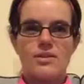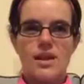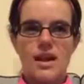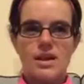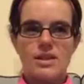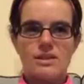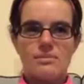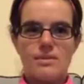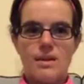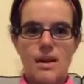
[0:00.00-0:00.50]

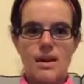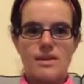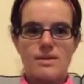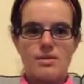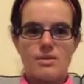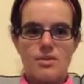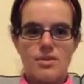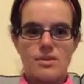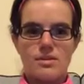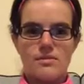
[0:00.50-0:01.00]
action plan is
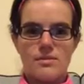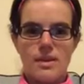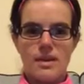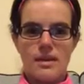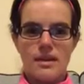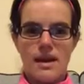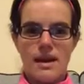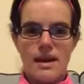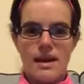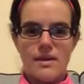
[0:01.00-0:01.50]
going to be
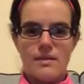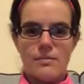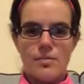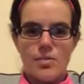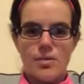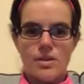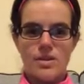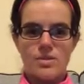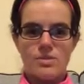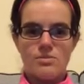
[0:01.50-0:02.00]
that I am
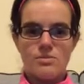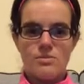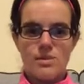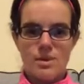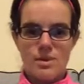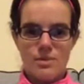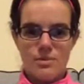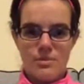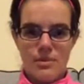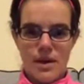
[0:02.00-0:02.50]
going to
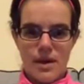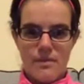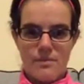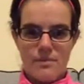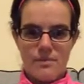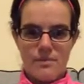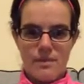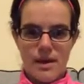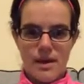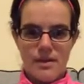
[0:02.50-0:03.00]
meal
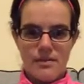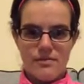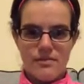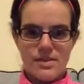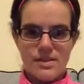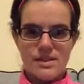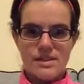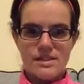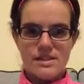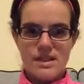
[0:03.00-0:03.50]
prep
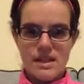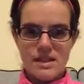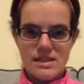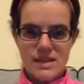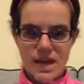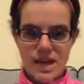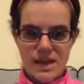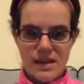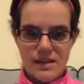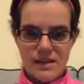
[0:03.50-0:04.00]
every
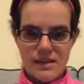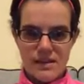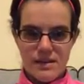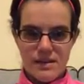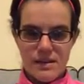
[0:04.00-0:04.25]
Sunday